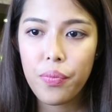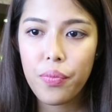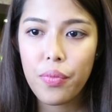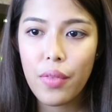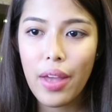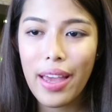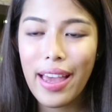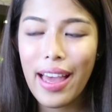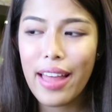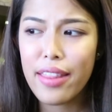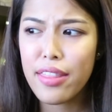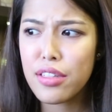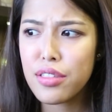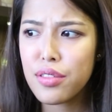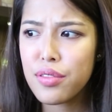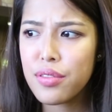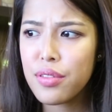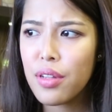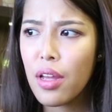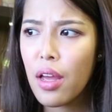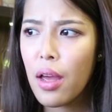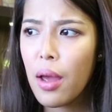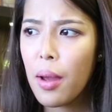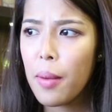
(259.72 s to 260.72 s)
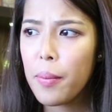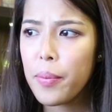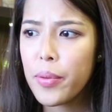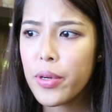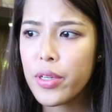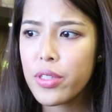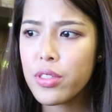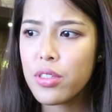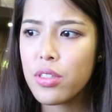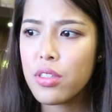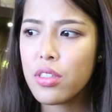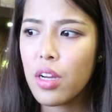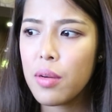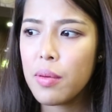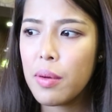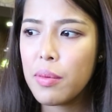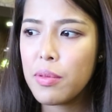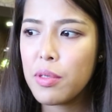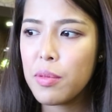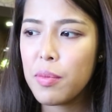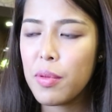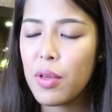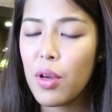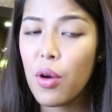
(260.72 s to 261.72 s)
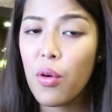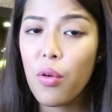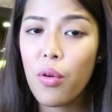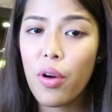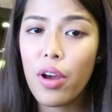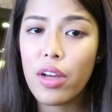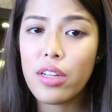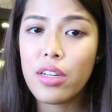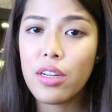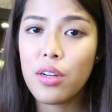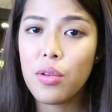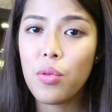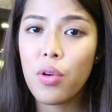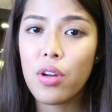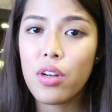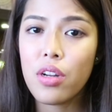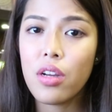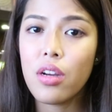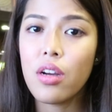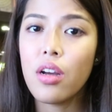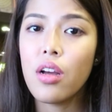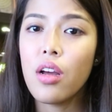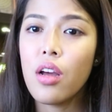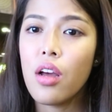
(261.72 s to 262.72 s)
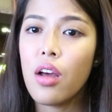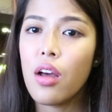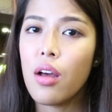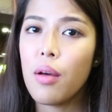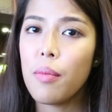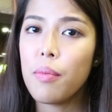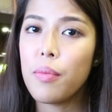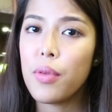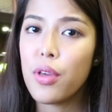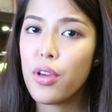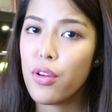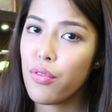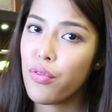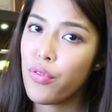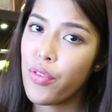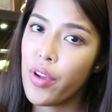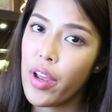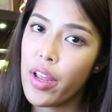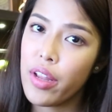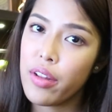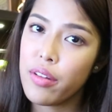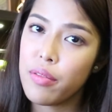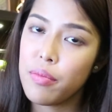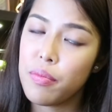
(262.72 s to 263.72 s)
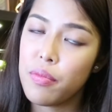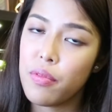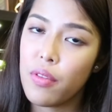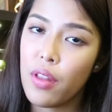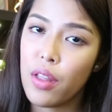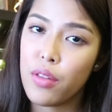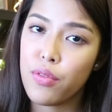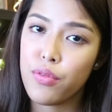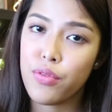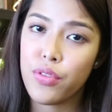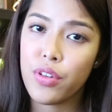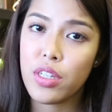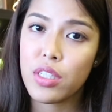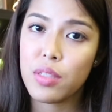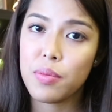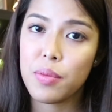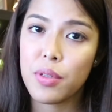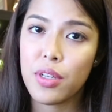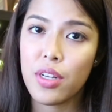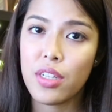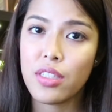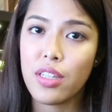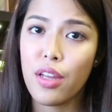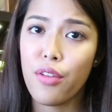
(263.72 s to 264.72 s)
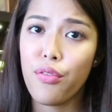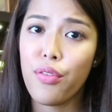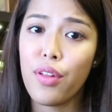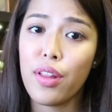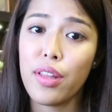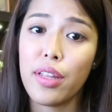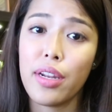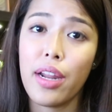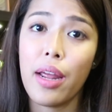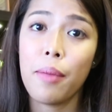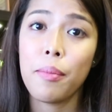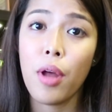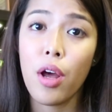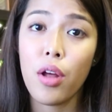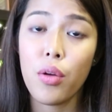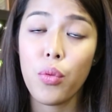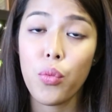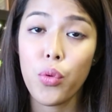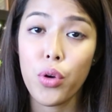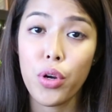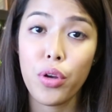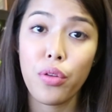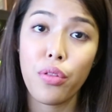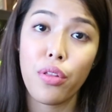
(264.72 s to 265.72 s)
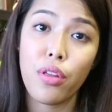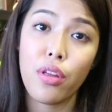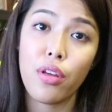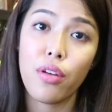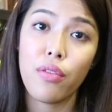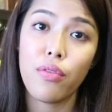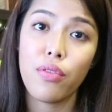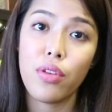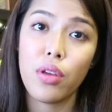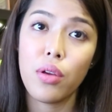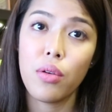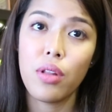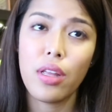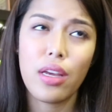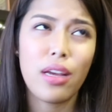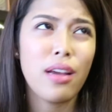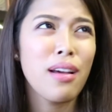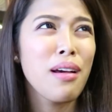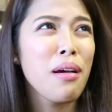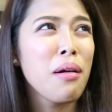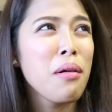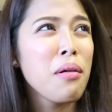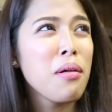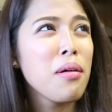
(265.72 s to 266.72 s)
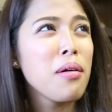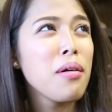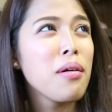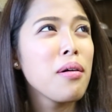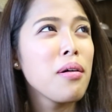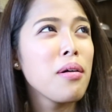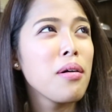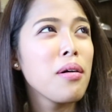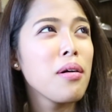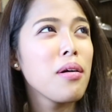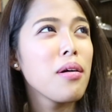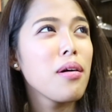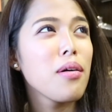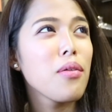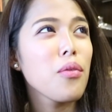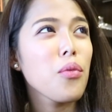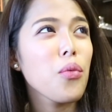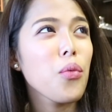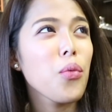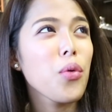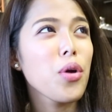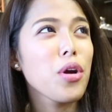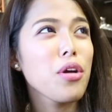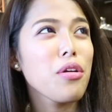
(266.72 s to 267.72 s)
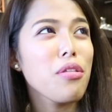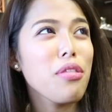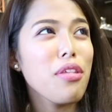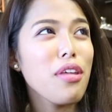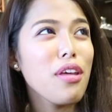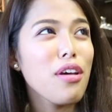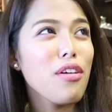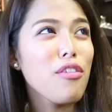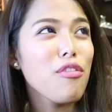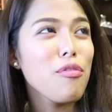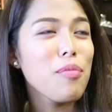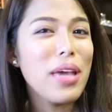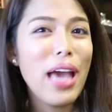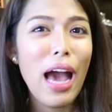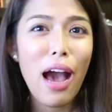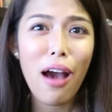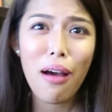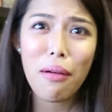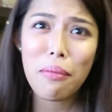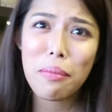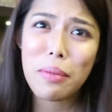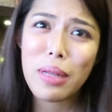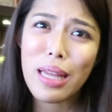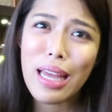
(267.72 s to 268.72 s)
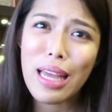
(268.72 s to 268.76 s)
I had this person come up to me, oh, I didn't want to be your friend at first because I feel that I'm not worthy of you. Like, worthy of me? How?